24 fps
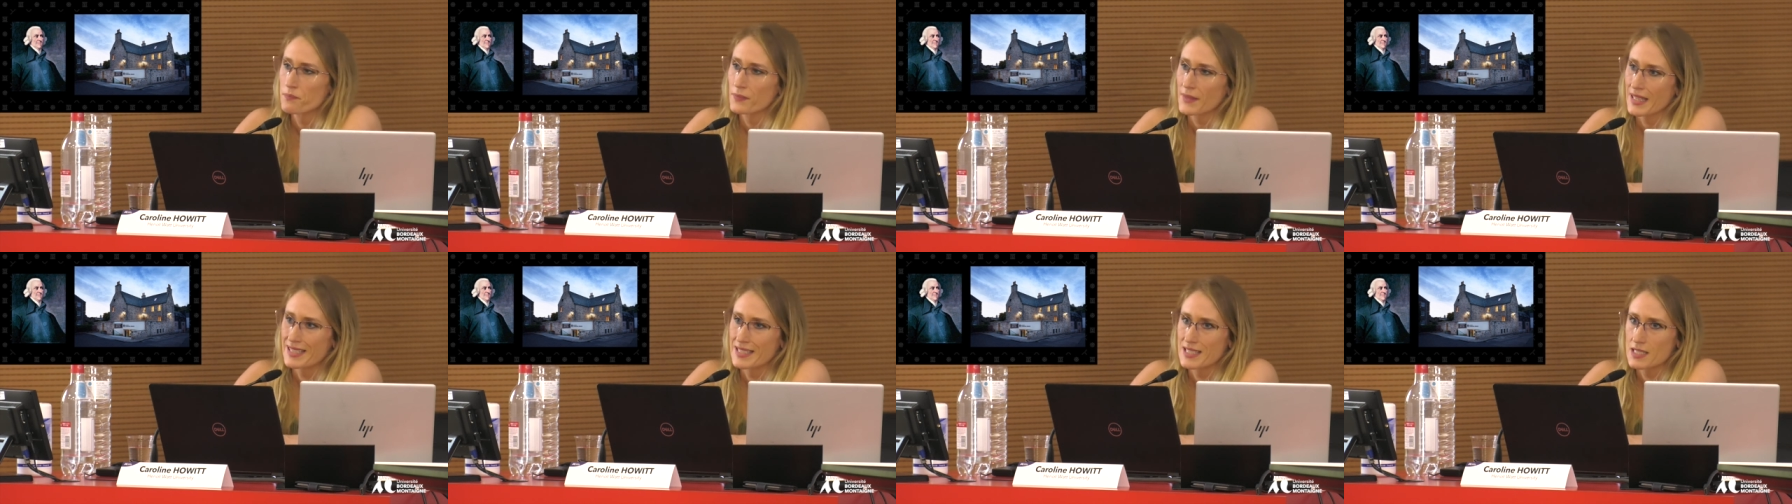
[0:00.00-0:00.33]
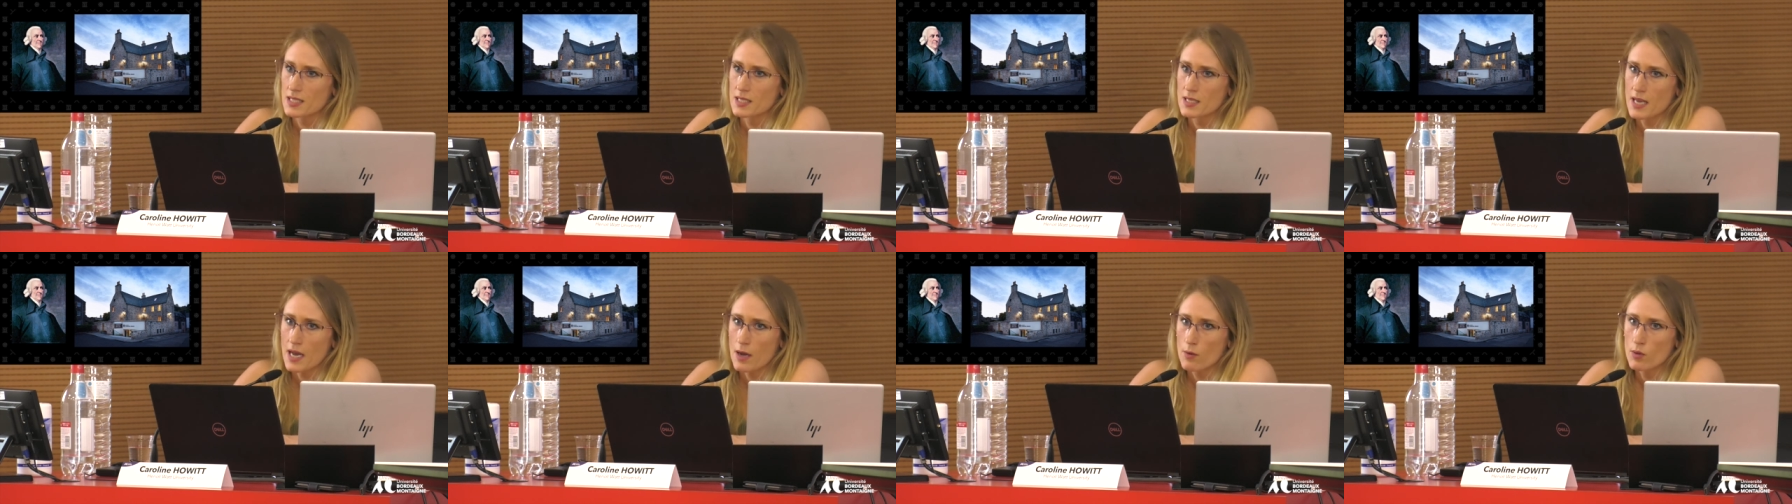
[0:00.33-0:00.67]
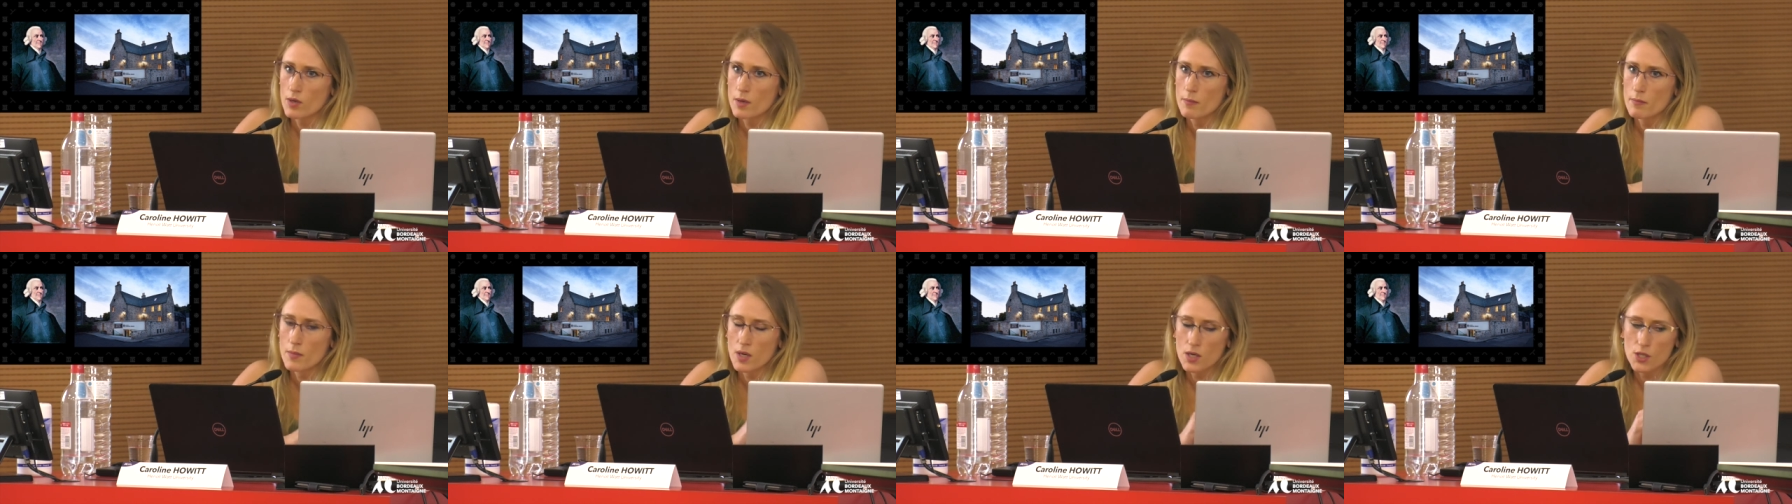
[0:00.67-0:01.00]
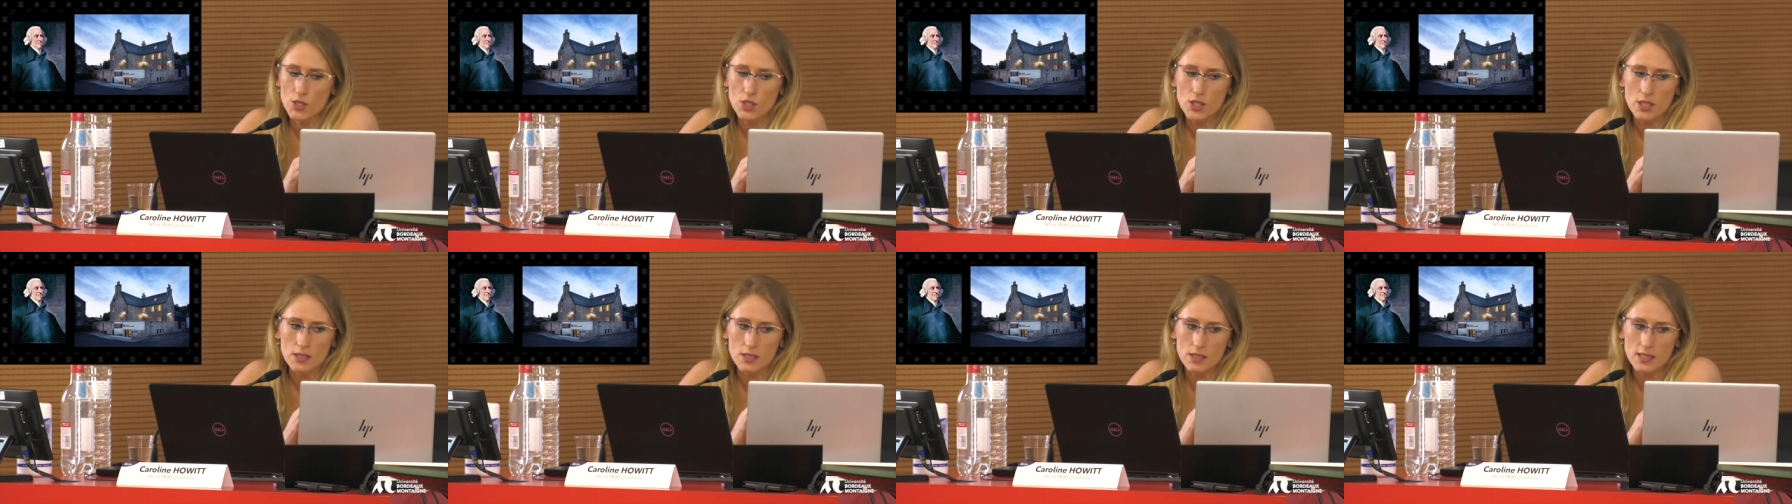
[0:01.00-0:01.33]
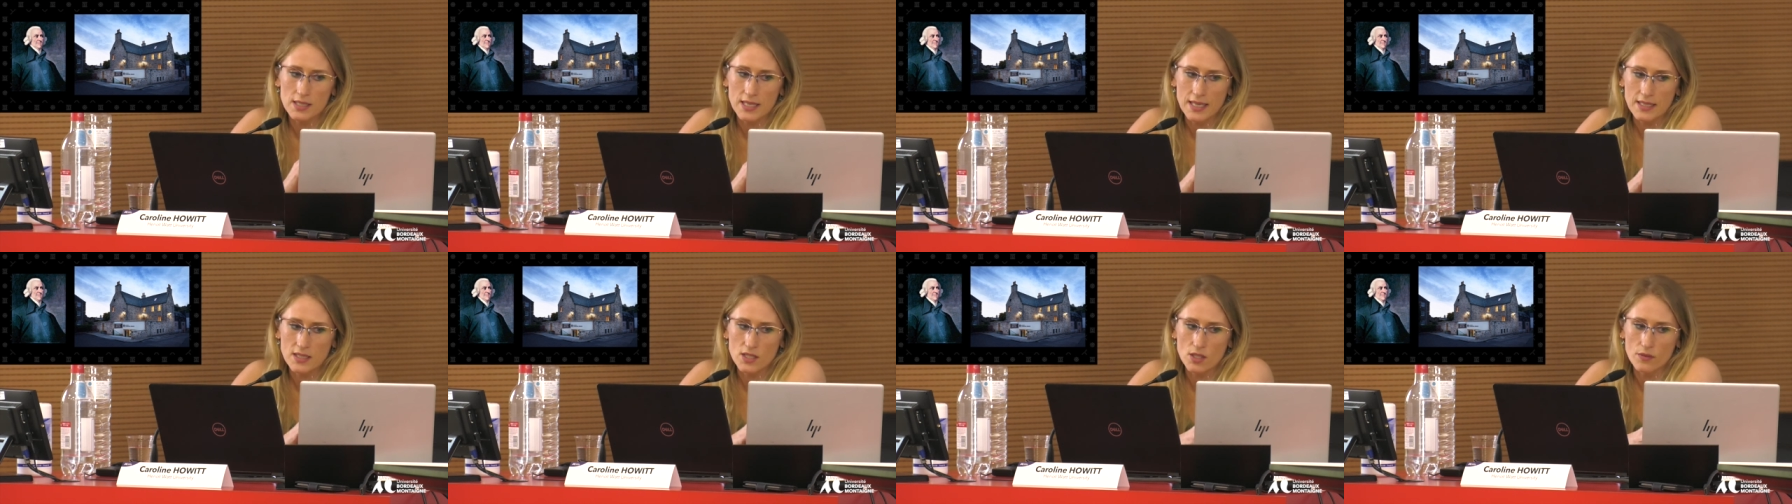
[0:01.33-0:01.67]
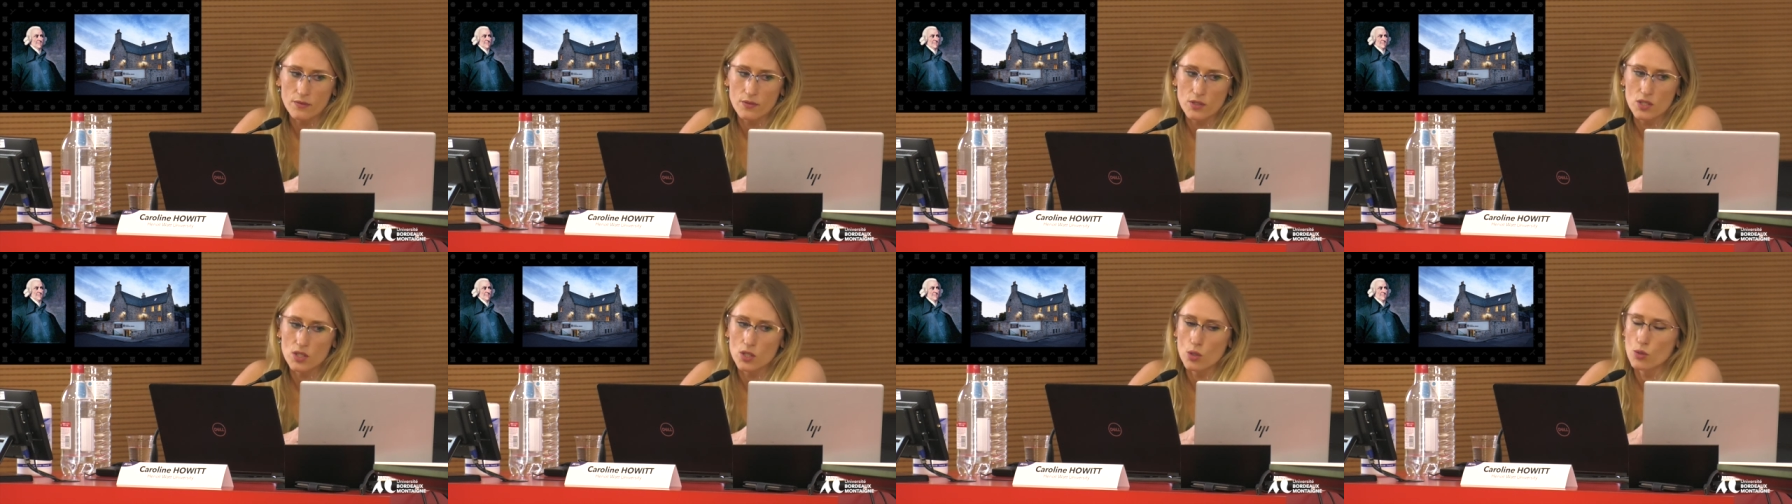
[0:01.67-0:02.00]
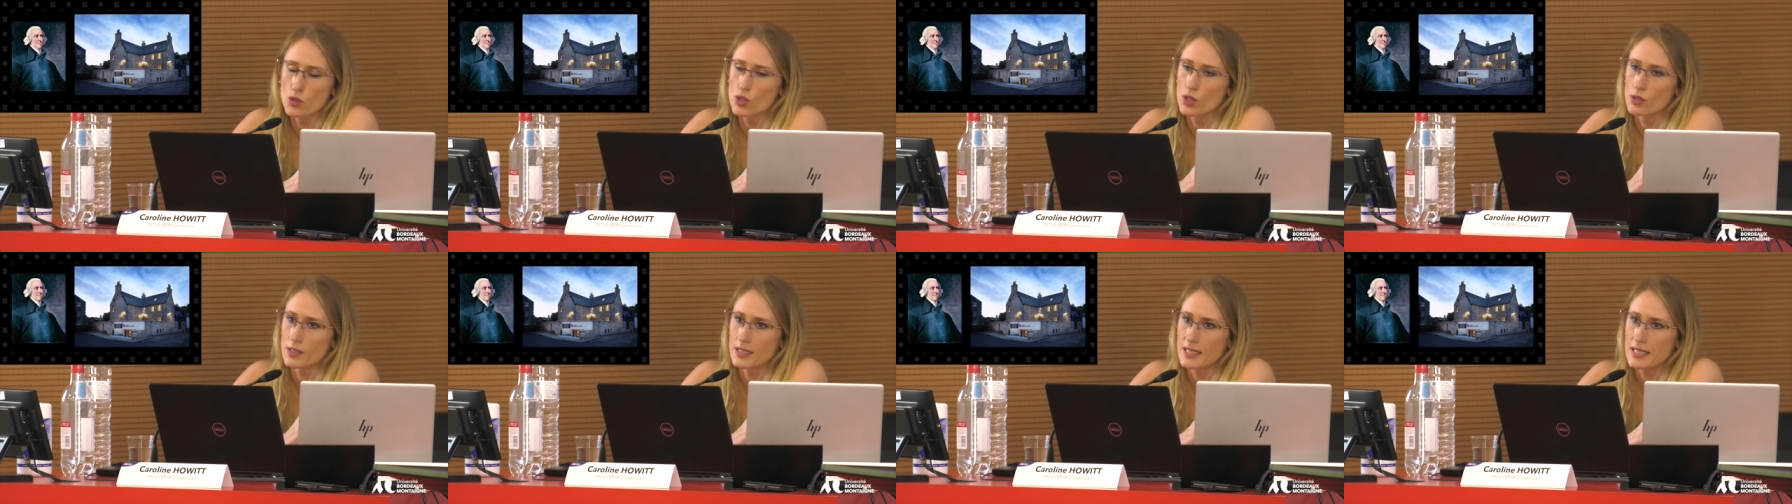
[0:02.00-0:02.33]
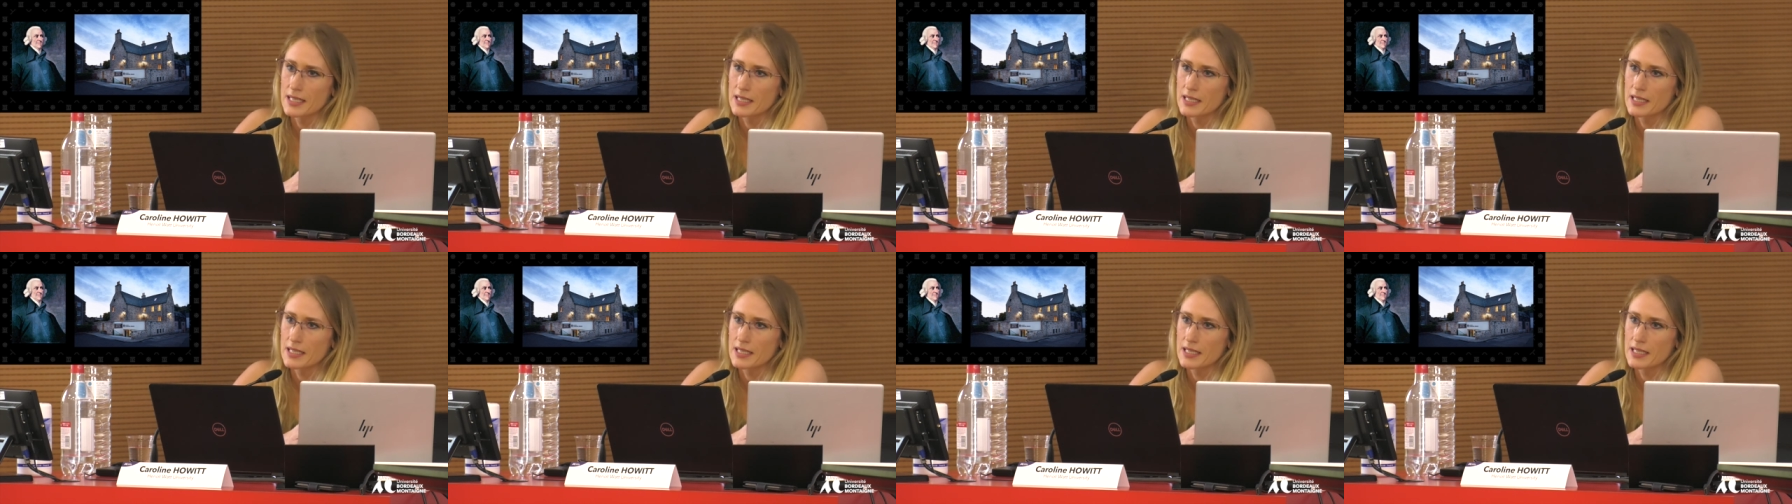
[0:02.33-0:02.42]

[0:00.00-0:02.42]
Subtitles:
And it's now an emergent centre for social and